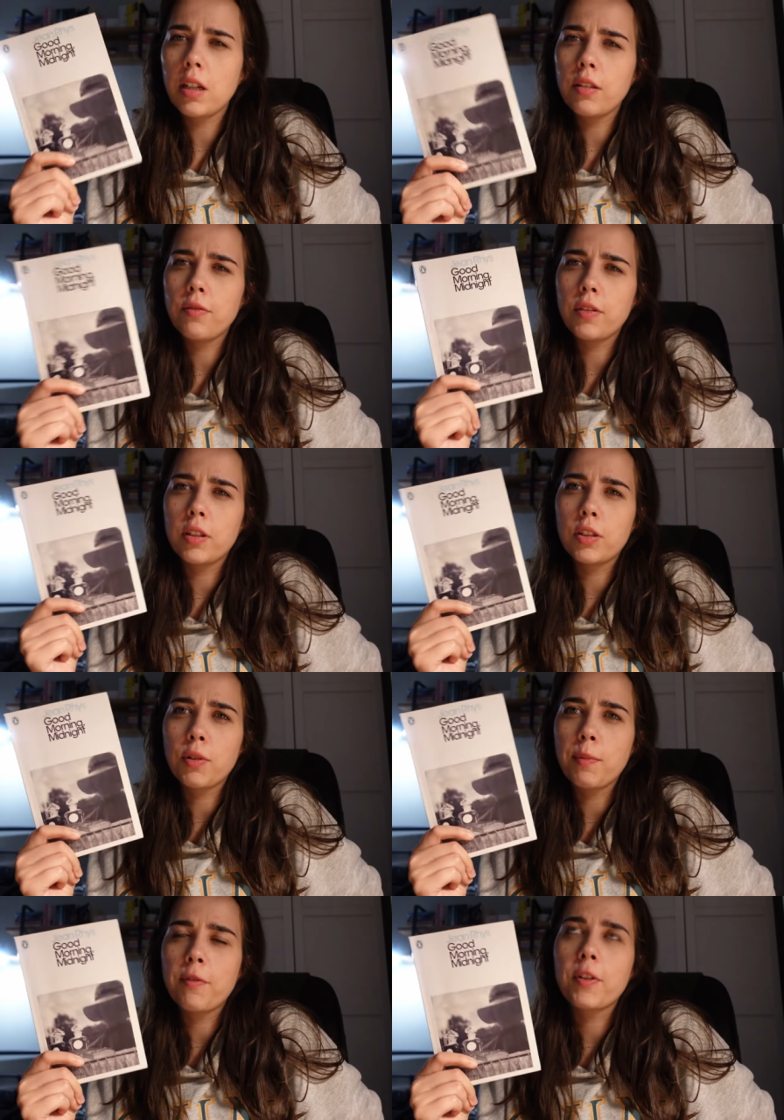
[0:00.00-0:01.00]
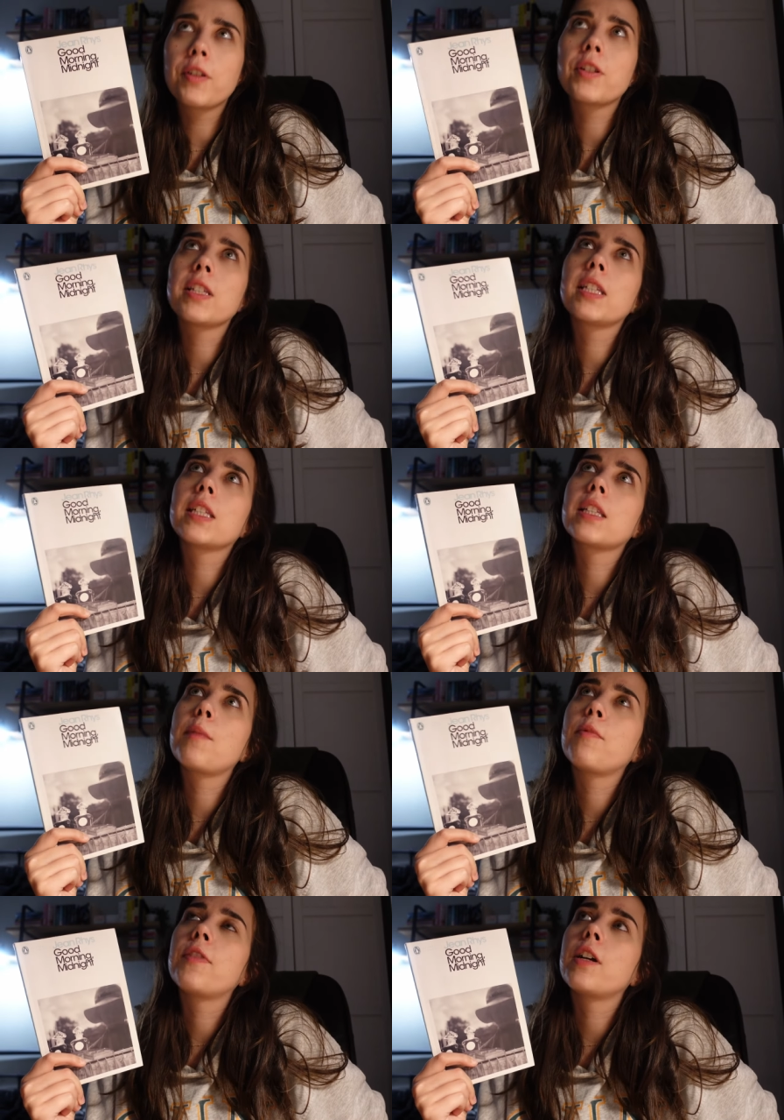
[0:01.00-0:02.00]
kind of a stream of consciousness
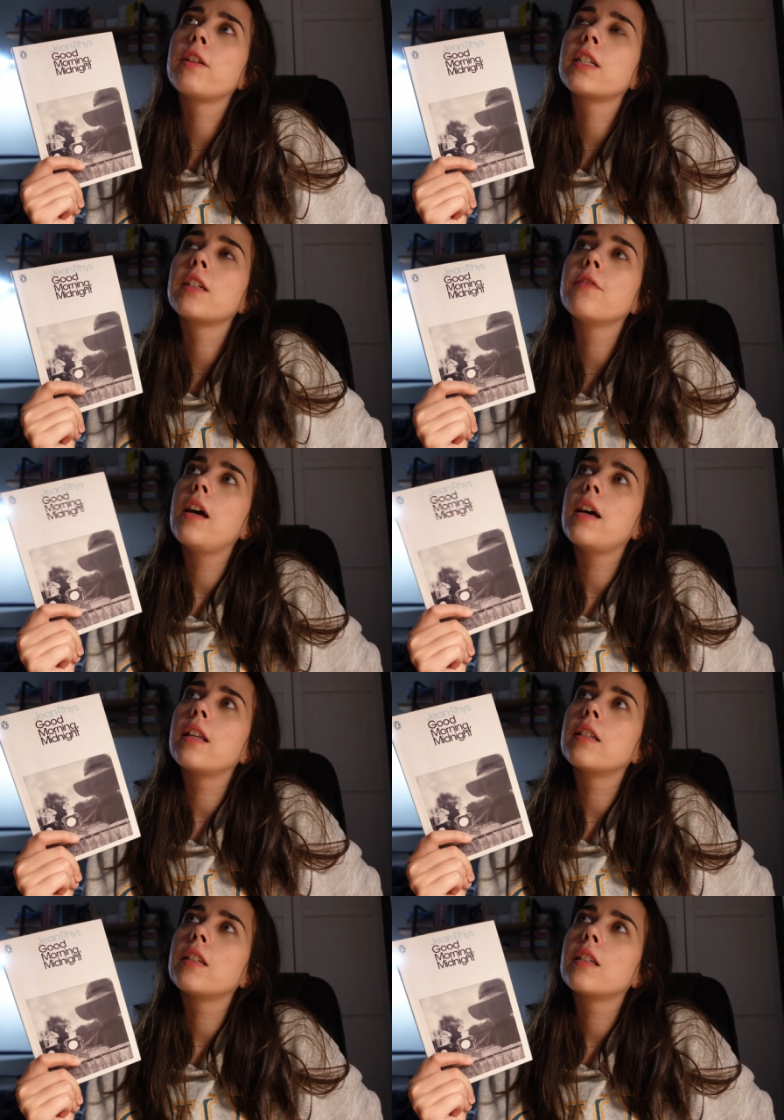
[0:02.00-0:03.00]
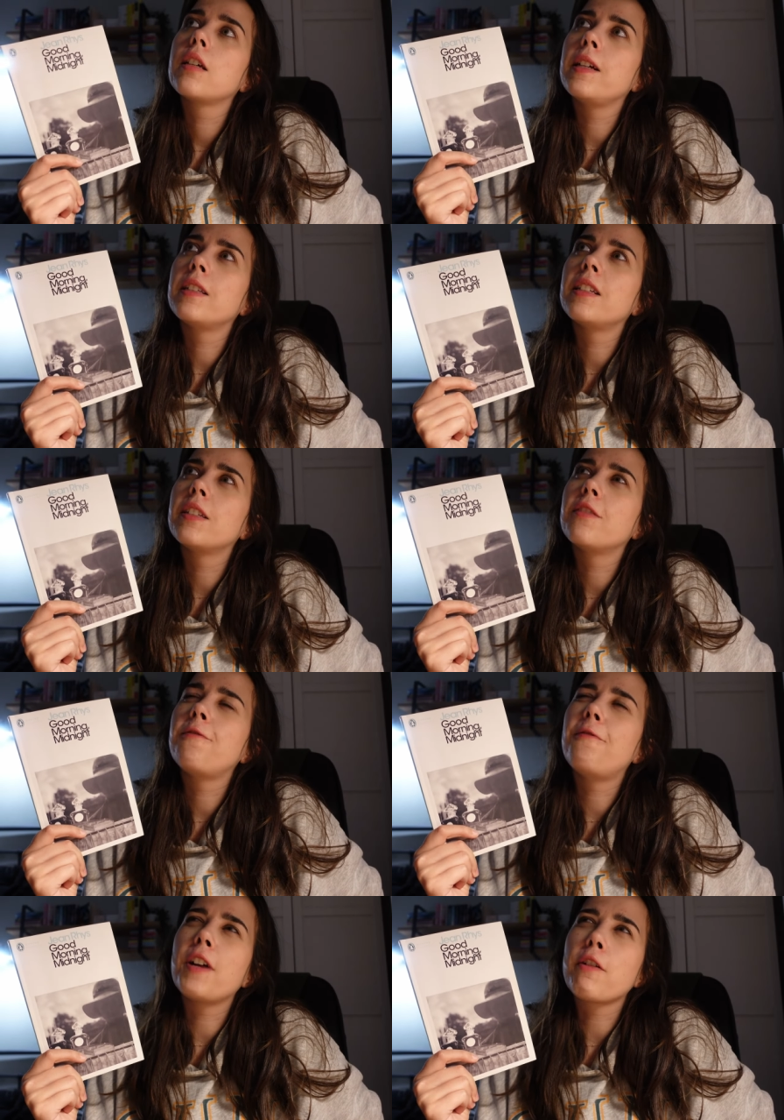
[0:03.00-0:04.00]
type of narrative, and it is
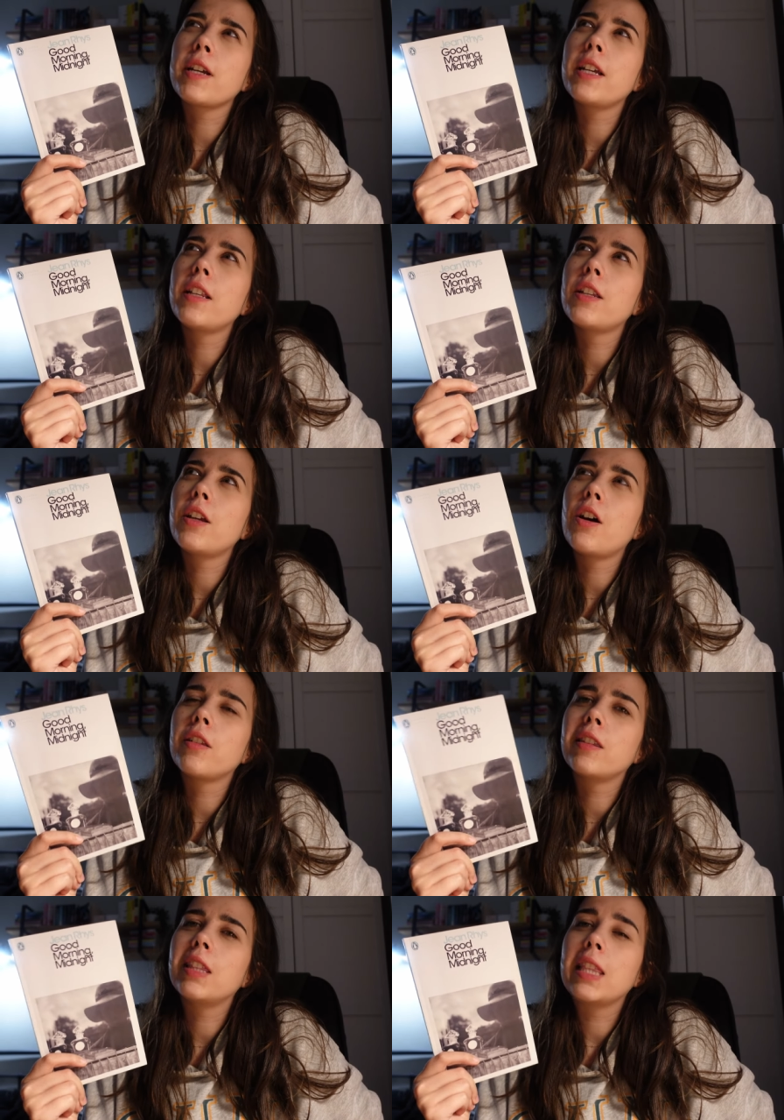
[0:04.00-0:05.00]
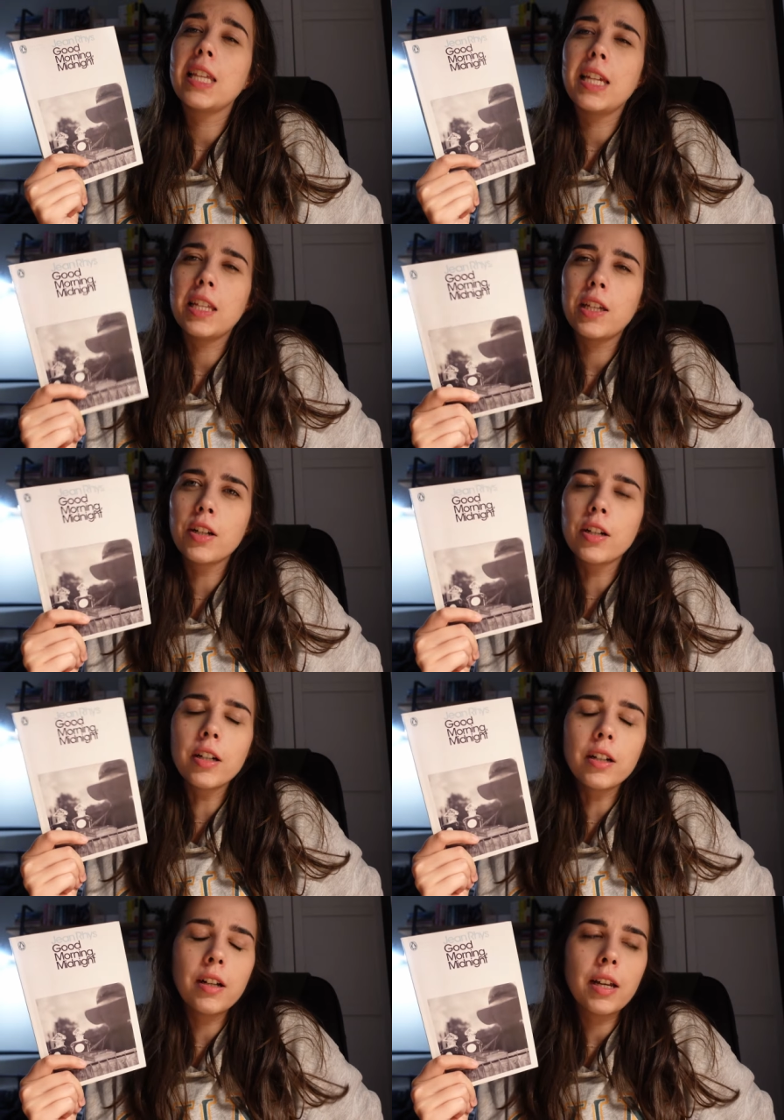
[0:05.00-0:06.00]
very non-linear,